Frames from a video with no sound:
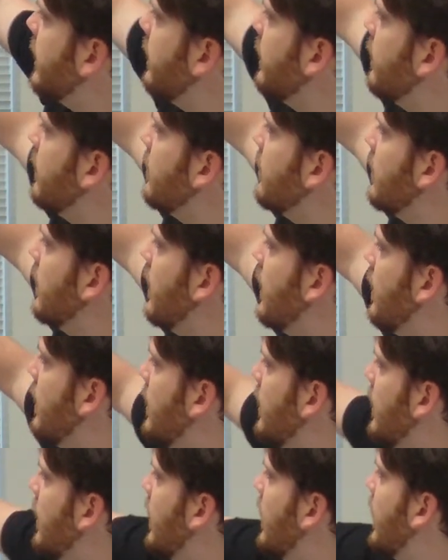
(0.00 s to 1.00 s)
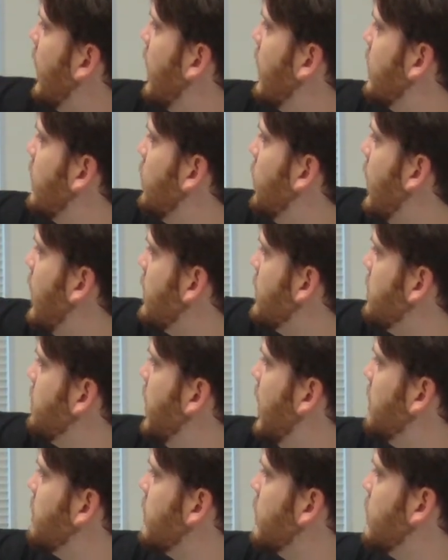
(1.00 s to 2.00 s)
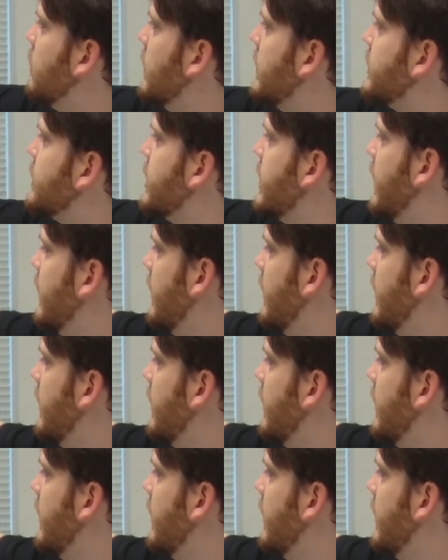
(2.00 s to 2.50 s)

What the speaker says: here and the water pump switch